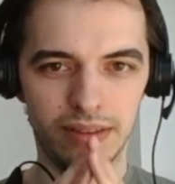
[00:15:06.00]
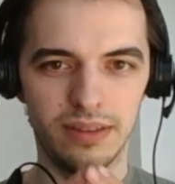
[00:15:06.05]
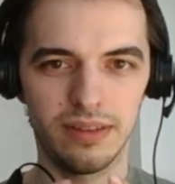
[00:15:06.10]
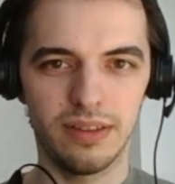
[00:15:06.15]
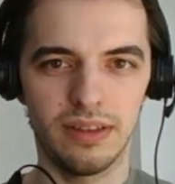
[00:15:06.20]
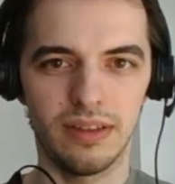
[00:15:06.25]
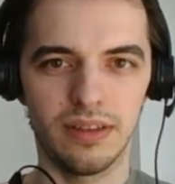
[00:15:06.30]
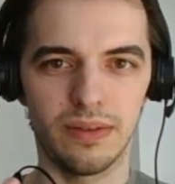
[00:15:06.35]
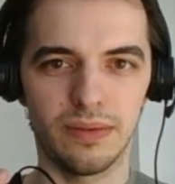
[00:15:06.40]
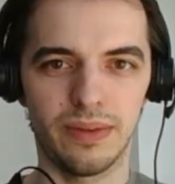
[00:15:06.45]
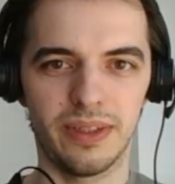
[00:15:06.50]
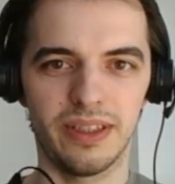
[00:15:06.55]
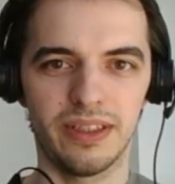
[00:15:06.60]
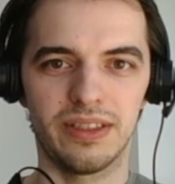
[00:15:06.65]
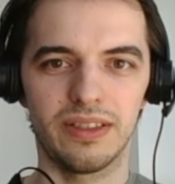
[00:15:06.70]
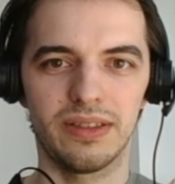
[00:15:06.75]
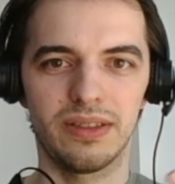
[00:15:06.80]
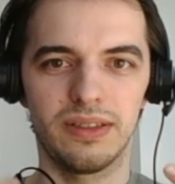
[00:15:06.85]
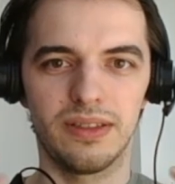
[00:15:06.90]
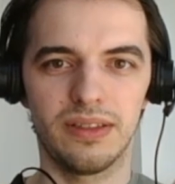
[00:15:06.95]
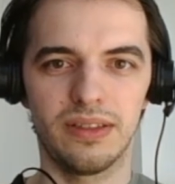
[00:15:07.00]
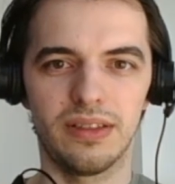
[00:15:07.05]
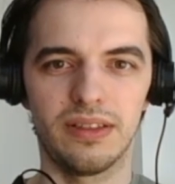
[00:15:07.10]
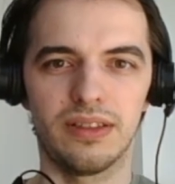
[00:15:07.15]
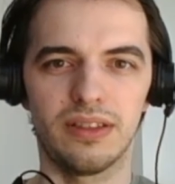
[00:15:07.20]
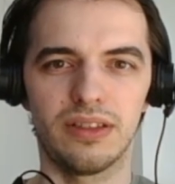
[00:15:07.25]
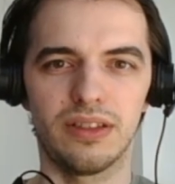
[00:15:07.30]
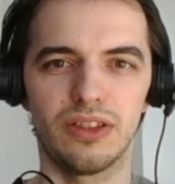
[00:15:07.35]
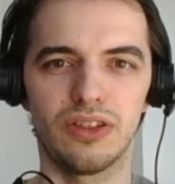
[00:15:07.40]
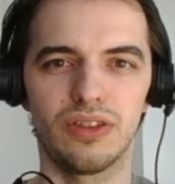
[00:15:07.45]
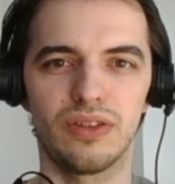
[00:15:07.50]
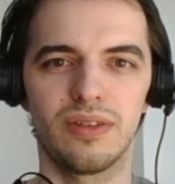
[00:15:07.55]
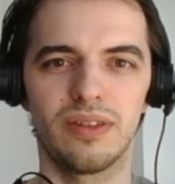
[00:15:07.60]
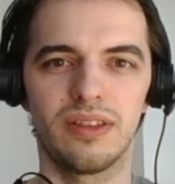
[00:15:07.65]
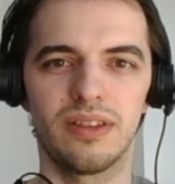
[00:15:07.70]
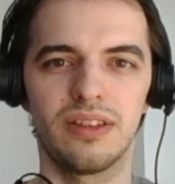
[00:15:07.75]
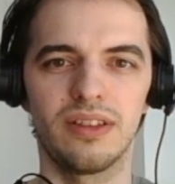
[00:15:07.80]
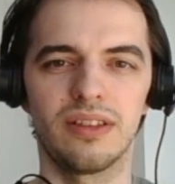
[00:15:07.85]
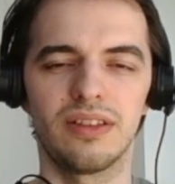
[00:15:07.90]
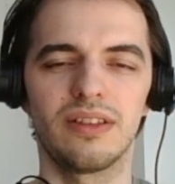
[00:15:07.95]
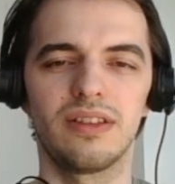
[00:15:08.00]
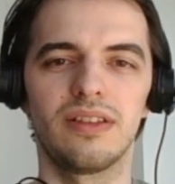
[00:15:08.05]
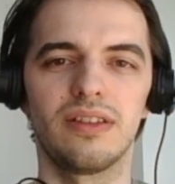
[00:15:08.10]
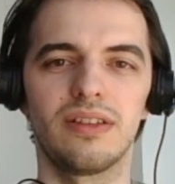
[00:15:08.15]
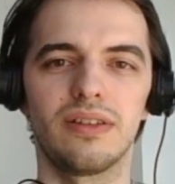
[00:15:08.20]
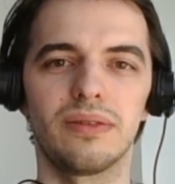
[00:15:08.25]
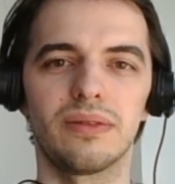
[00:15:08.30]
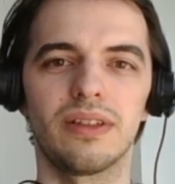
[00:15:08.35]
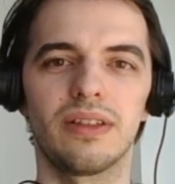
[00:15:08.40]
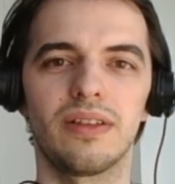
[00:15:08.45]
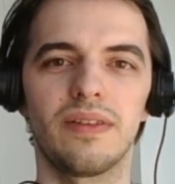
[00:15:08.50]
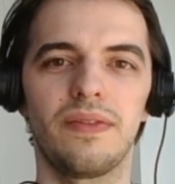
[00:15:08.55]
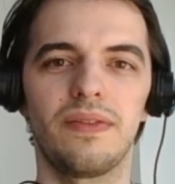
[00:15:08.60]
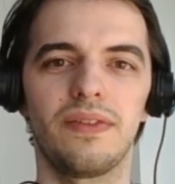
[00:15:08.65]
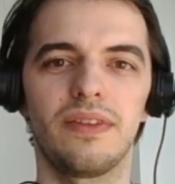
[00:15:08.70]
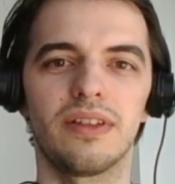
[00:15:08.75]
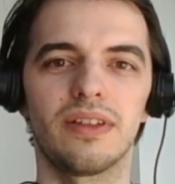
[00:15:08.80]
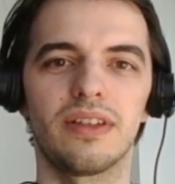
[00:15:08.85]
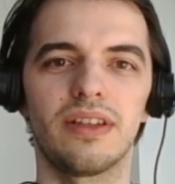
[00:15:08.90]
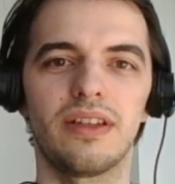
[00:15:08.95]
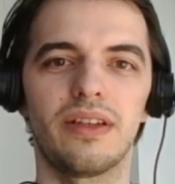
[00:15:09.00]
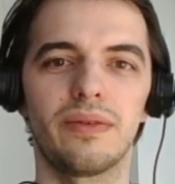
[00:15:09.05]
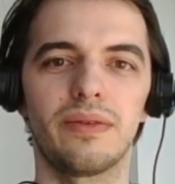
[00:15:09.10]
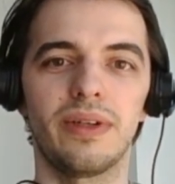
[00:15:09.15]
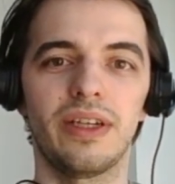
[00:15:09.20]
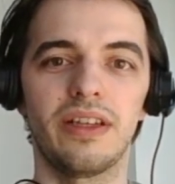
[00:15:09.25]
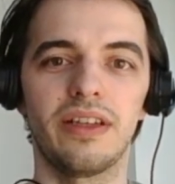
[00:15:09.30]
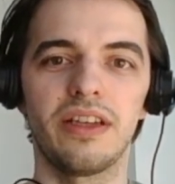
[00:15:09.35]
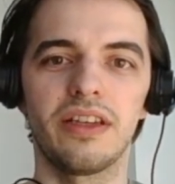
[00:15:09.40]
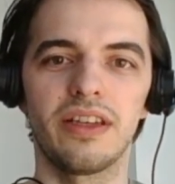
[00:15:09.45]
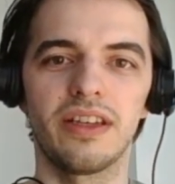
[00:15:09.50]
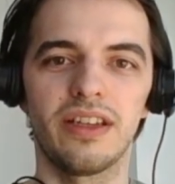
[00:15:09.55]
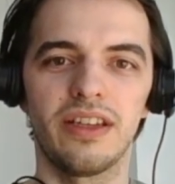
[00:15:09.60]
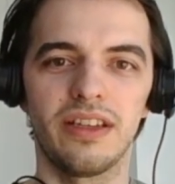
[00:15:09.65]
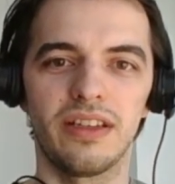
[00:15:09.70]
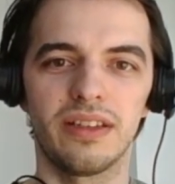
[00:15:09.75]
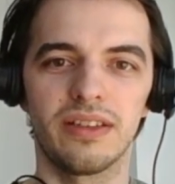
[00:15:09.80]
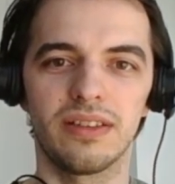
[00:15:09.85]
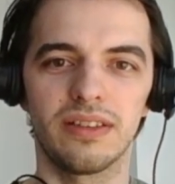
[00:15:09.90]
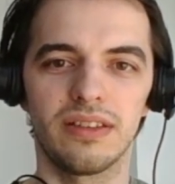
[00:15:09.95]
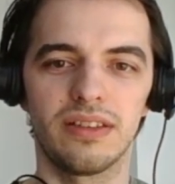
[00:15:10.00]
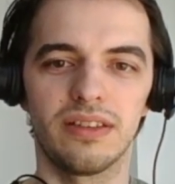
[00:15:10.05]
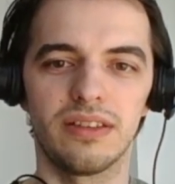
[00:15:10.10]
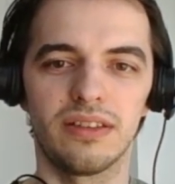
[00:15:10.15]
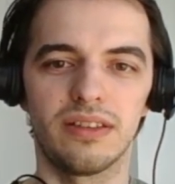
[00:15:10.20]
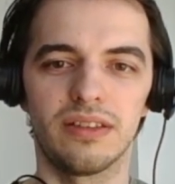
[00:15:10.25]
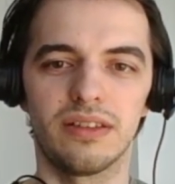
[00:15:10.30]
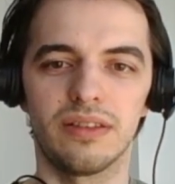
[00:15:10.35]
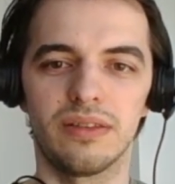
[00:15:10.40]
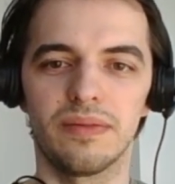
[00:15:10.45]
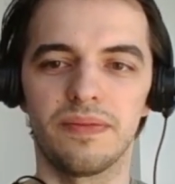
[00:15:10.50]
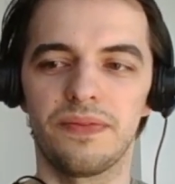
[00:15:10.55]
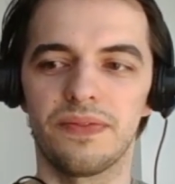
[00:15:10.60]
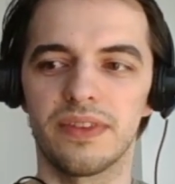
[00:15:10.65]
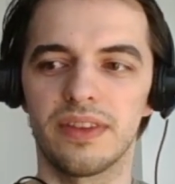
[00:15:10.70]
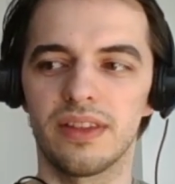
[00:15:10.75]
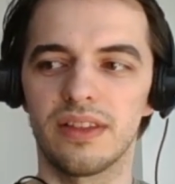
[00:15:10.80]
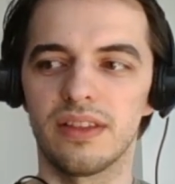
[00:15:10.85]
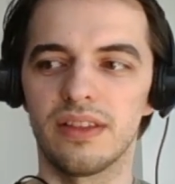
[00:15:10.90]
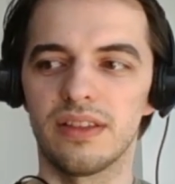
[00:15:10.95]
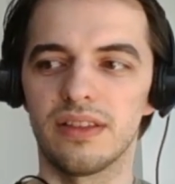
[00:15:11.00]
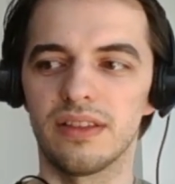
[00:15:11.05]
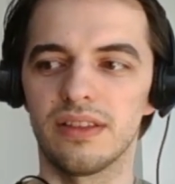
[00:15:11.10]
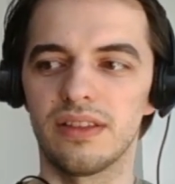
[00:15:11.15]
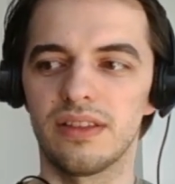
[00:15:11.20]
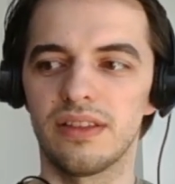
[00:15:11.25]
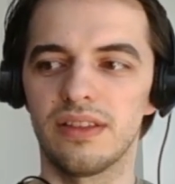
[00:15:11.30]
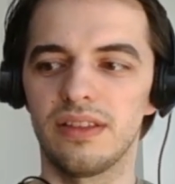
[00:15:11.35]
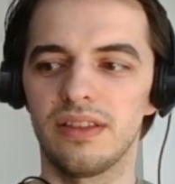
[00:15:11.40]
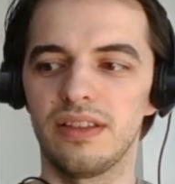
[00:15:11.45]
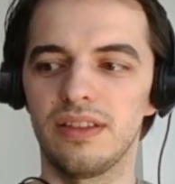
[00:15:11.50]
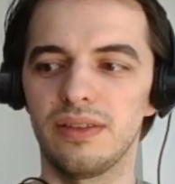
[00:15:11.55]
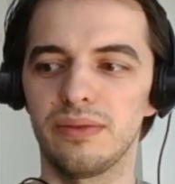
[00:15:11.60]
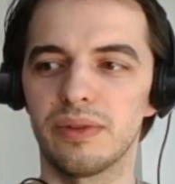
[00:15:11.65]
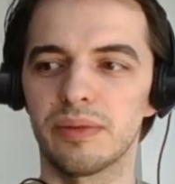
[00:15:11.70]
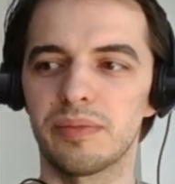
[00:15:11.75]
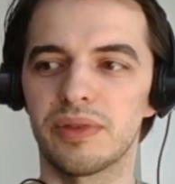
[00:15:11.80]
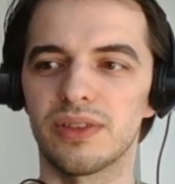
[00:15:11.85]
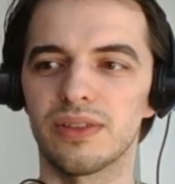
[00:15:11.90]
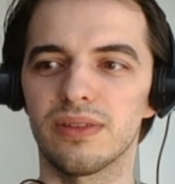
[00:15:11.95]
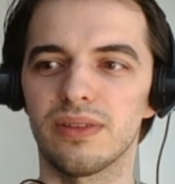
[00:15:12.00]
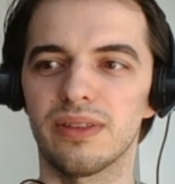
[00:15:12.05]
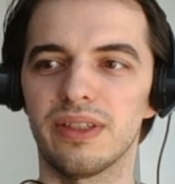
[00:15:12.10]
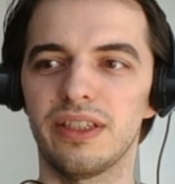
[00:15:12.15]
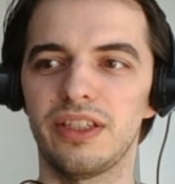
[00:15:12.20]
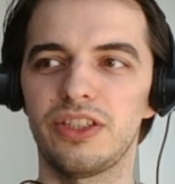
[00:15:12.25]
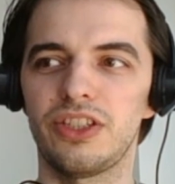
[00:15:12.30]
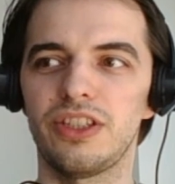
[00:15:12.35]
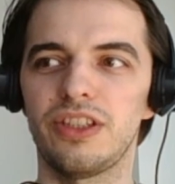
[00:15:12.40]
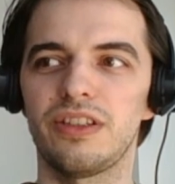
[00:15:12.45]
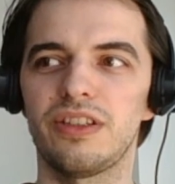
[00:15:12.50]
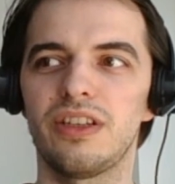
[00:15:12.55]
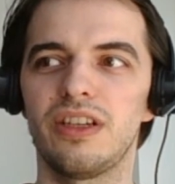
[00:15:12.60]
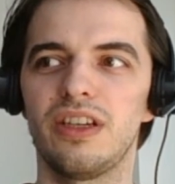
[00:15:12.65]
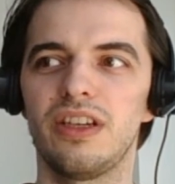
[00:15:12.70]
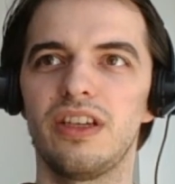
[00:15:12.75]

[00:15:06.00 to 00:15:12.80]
otherwise, you know, getting ready, mm, dealing with personal hygiene.